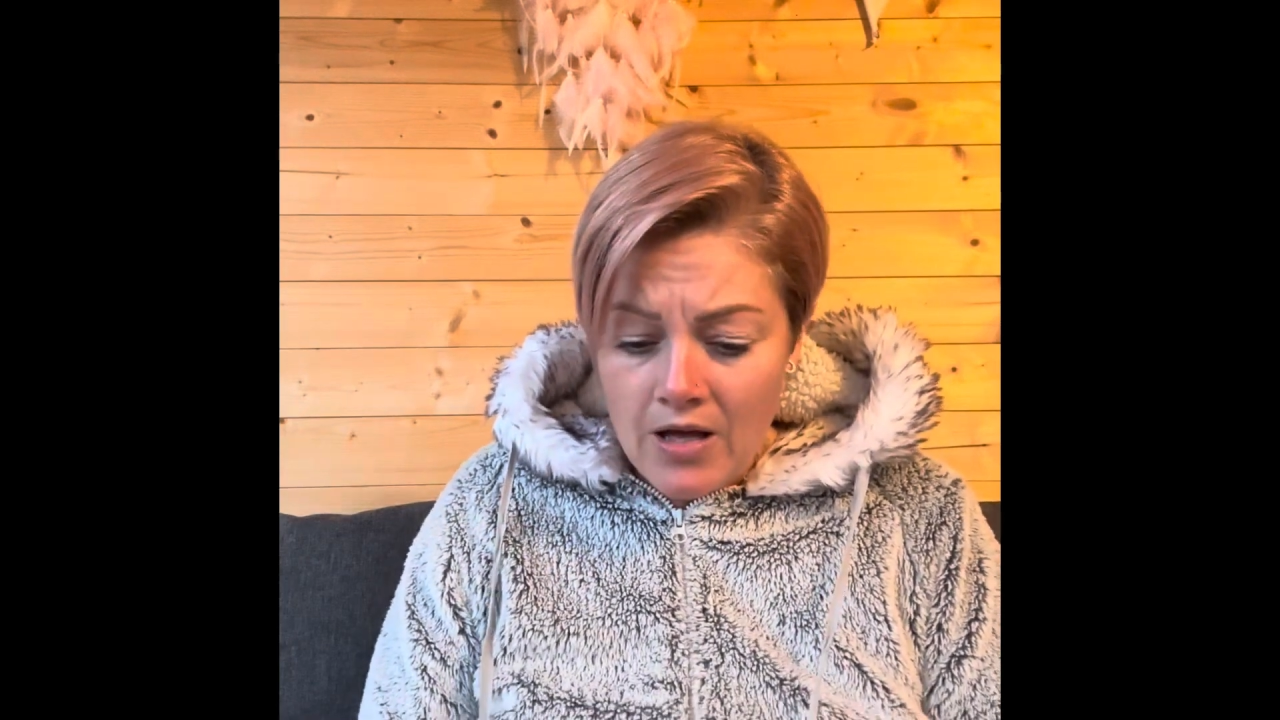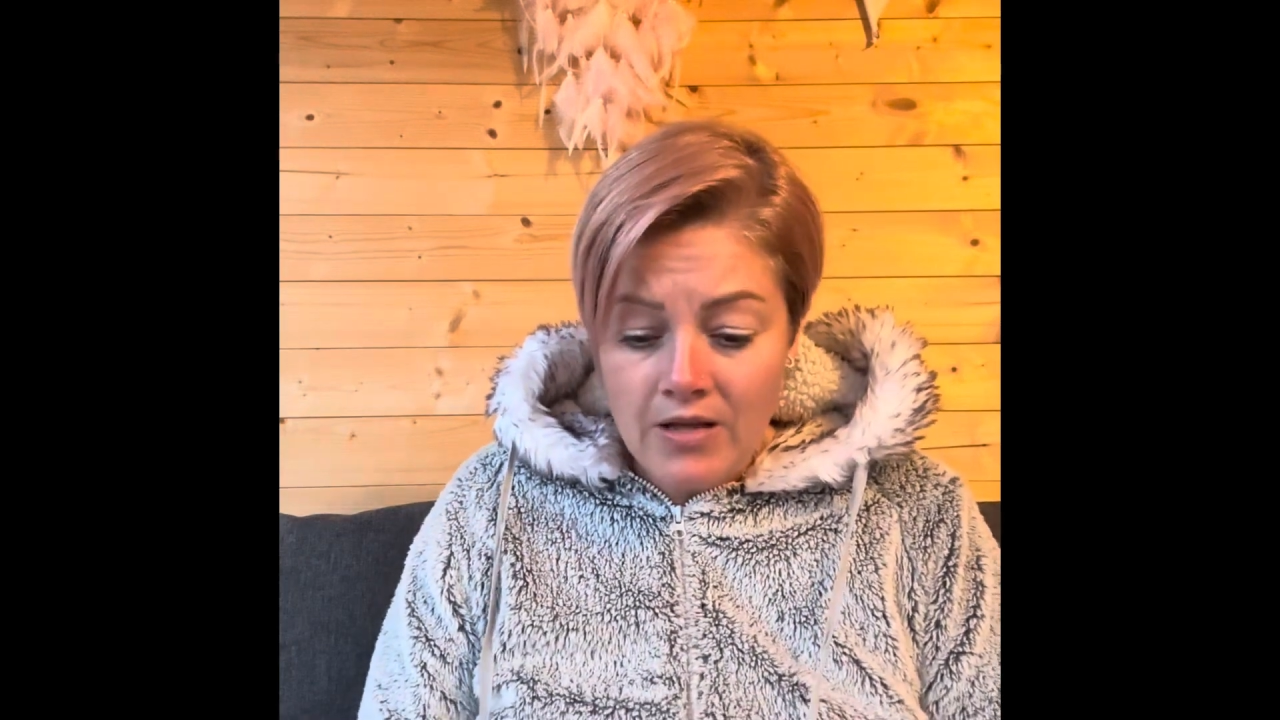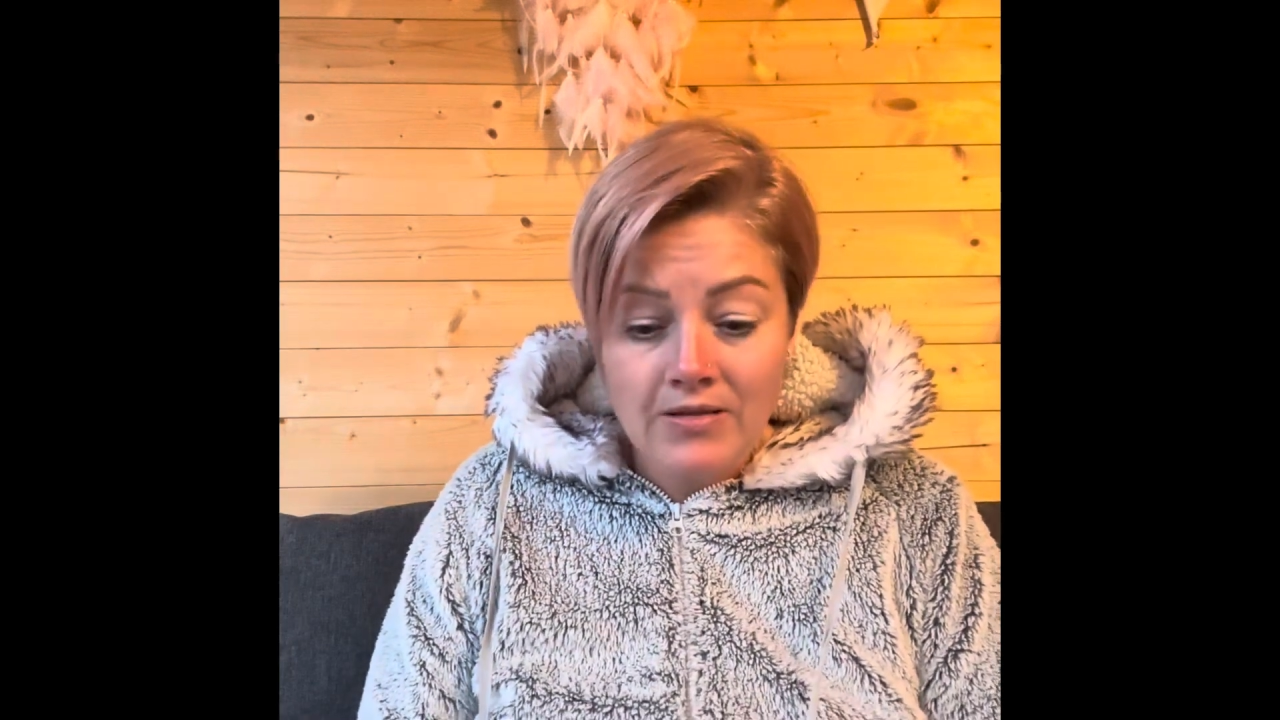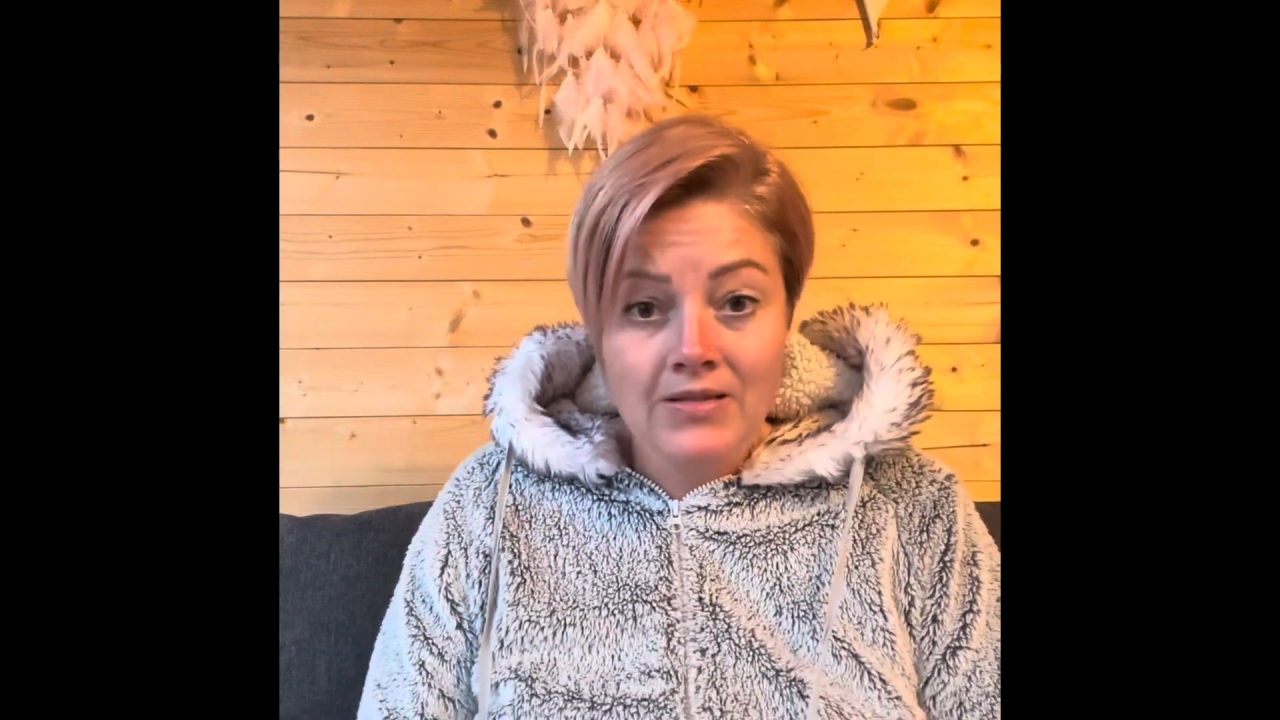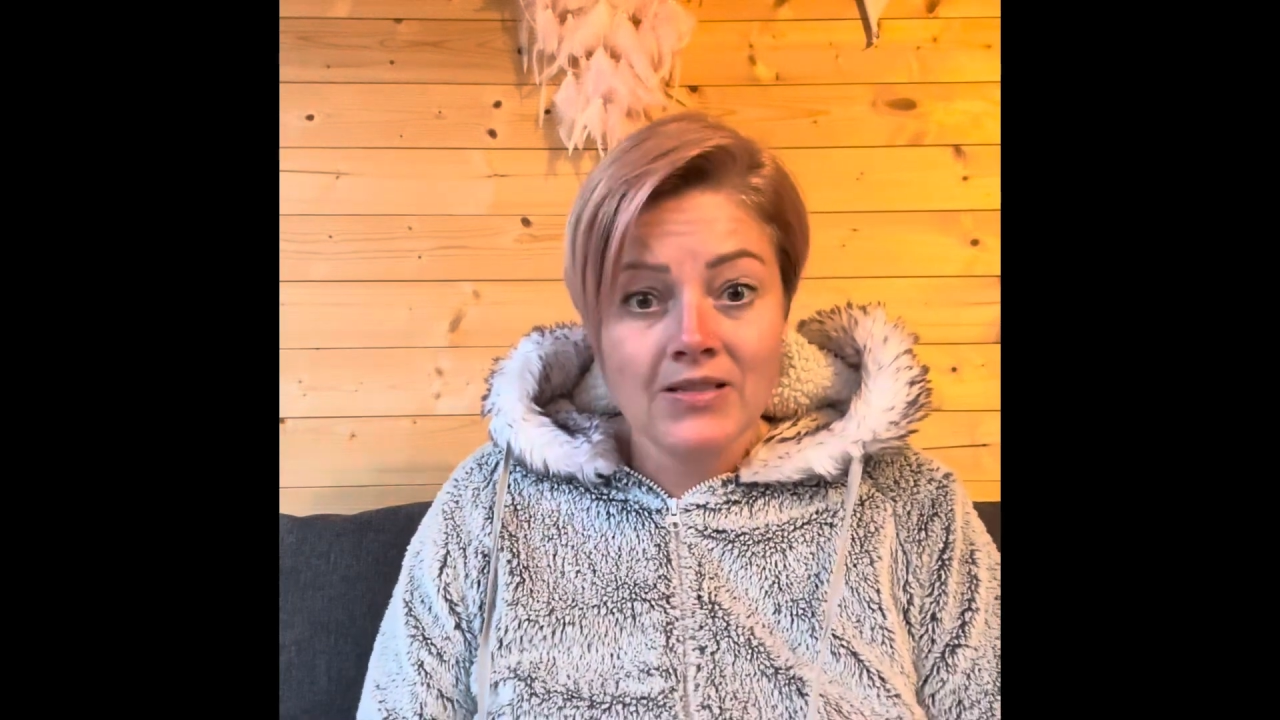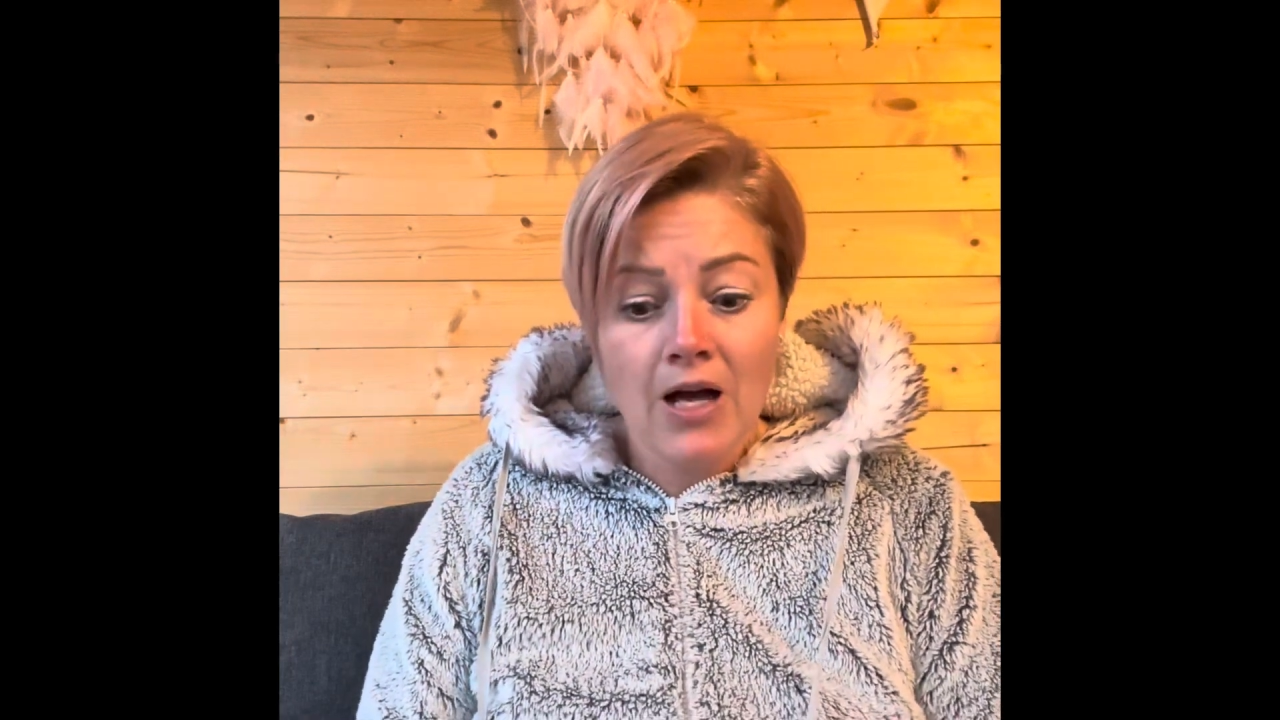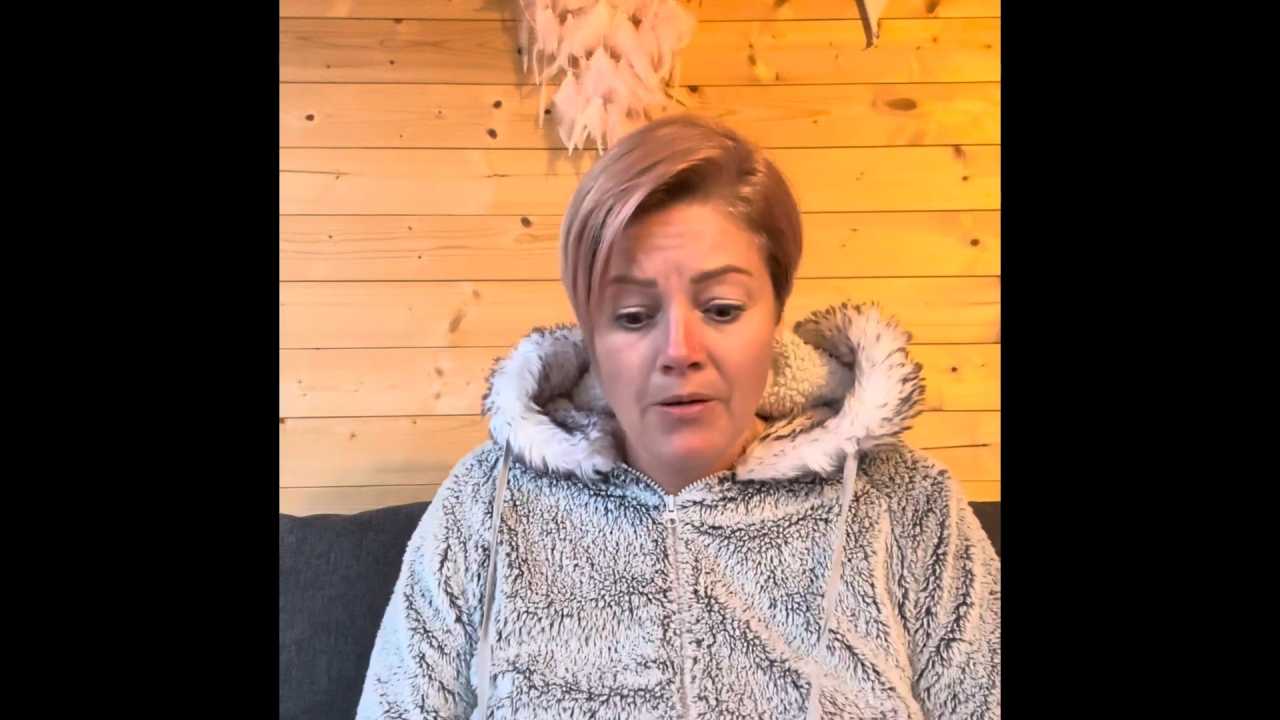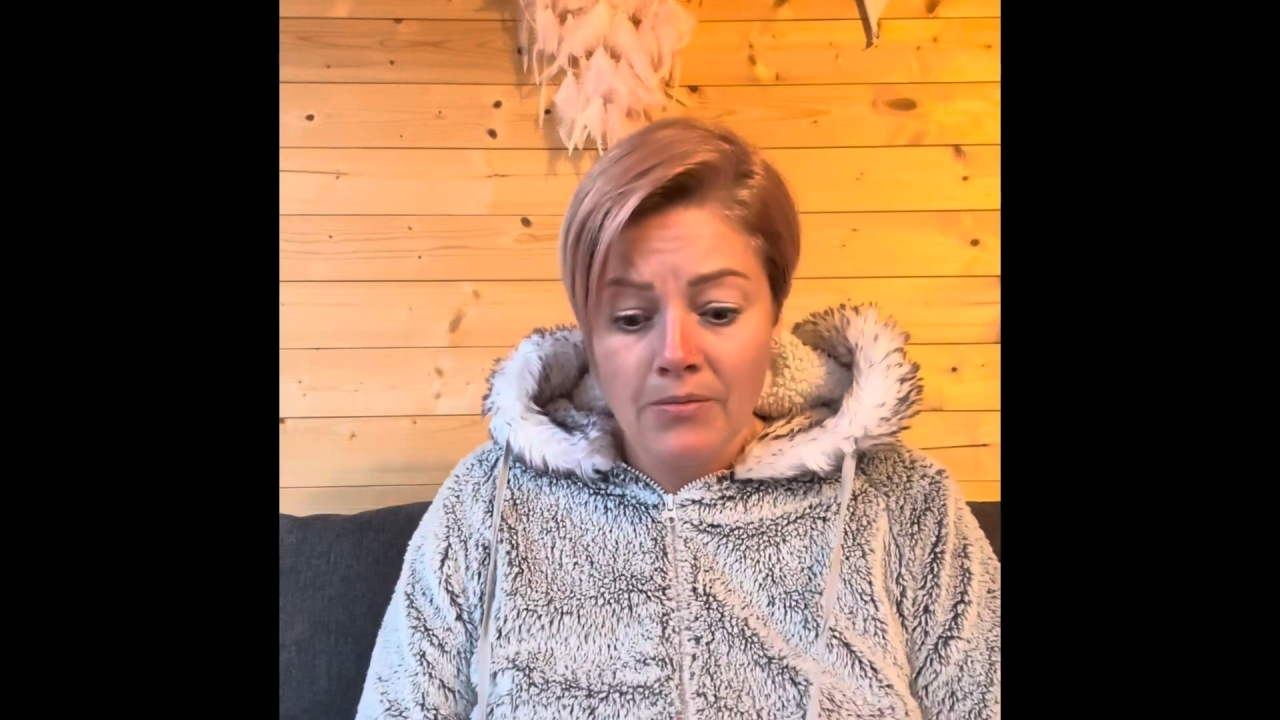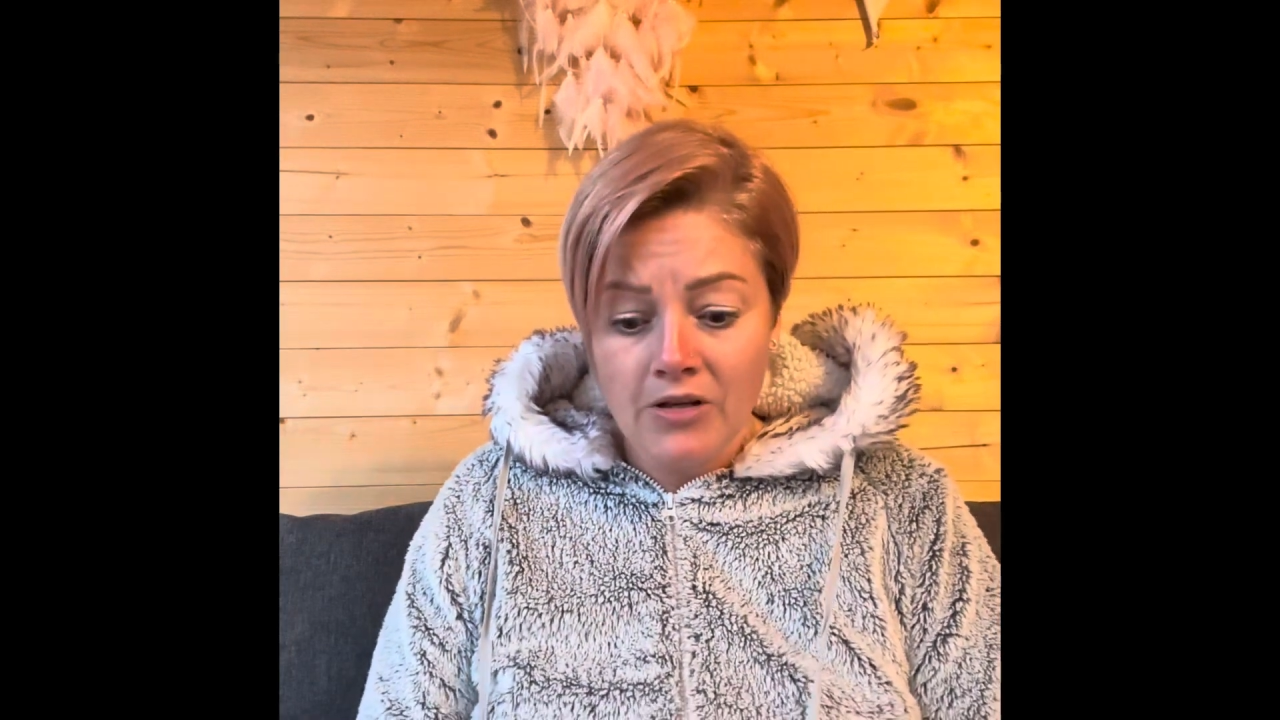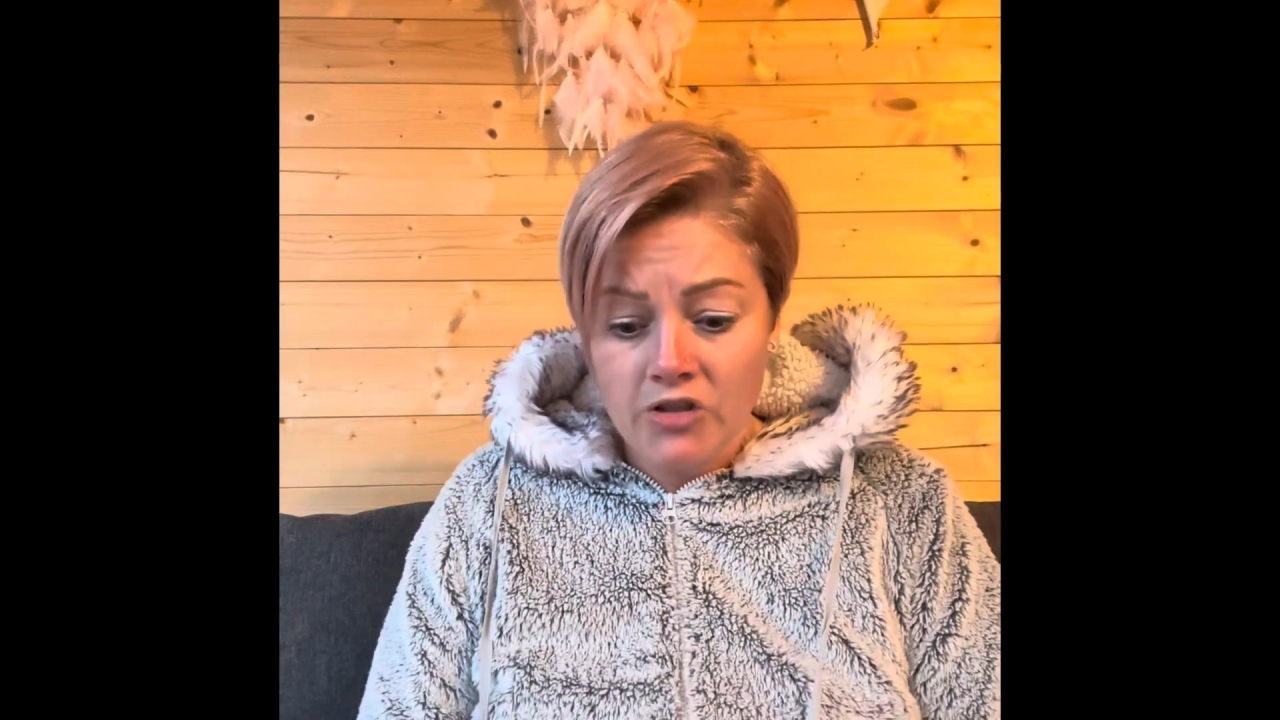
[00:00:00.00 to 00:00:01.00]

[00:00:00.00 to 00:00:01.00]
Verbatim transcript: Some